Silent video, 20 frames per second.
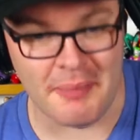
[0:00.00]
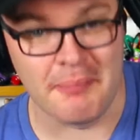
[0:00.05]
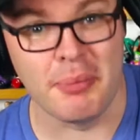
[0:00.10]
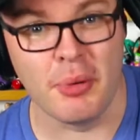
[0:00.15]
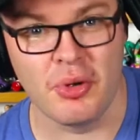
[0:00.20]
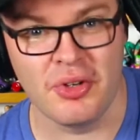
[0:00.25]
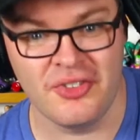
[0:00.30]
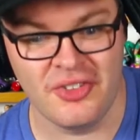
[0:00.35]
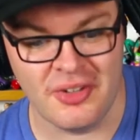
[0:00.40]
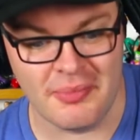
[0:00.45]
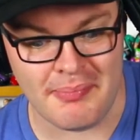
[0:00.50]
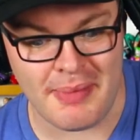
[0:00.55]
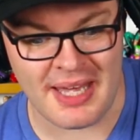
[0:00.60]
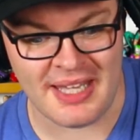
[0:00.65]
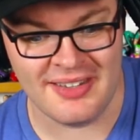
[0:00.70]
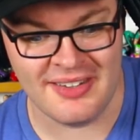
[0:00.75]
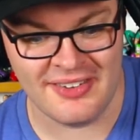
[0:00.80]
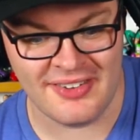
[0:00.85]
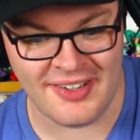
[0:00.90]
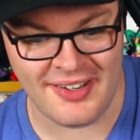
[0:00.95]
a Boys to
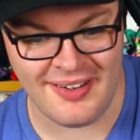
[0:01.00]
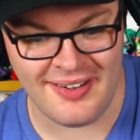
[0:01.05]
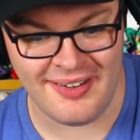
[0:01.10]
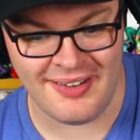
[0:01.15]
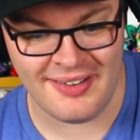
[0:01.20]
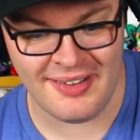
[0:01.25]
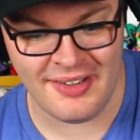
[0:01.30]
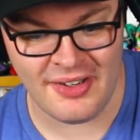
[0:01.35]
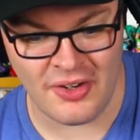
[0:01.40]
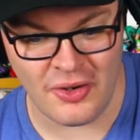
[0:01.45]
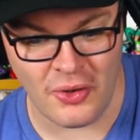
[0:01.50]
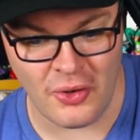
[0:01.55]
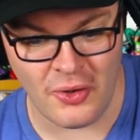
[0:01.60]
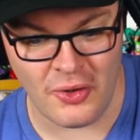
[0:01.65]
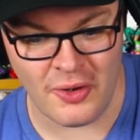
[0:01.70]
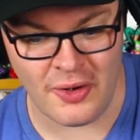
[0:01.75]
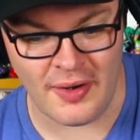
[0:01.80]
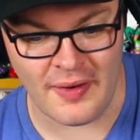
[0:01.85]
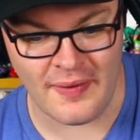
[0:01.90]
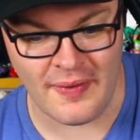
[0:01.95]
Men song
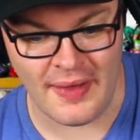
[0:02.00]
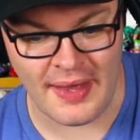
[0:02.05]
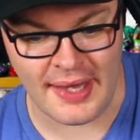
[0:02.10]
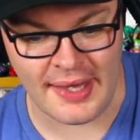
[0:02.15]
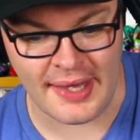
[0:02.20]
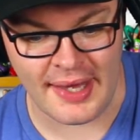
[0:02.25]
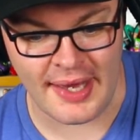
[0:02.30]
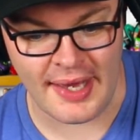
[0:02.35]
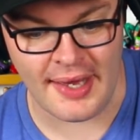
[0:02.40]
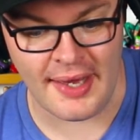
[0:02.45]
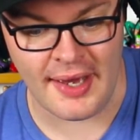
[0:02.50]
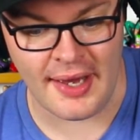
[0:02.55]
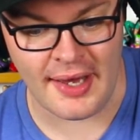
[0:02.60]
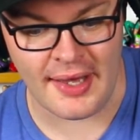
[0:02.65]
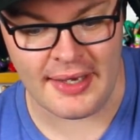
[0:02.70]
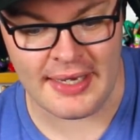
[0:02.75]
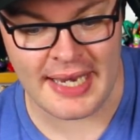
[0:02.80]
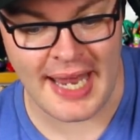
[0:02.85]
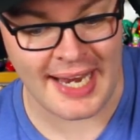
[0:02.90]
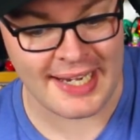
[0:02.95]
or like
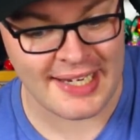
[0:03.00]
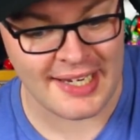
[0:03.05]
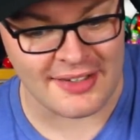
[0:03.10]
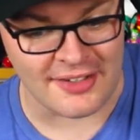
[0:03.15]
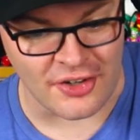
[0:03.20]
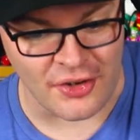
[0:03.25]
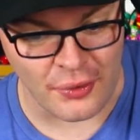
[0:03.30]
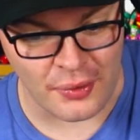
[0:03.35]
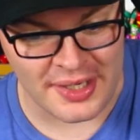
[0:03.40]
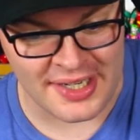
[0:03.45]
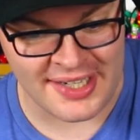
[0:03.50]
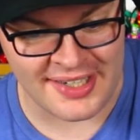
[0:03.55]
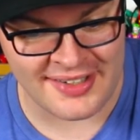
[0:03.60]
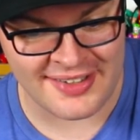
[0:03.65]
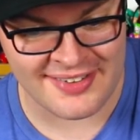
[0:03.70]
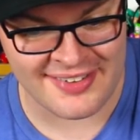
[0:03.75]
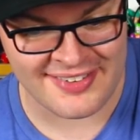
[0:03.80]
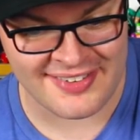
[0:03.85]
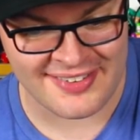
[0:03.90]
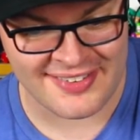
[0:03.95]
a 98
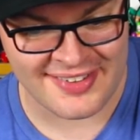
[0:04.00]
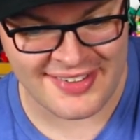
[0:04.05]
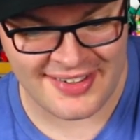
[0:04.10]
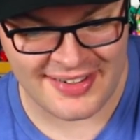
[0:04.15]
Degrees.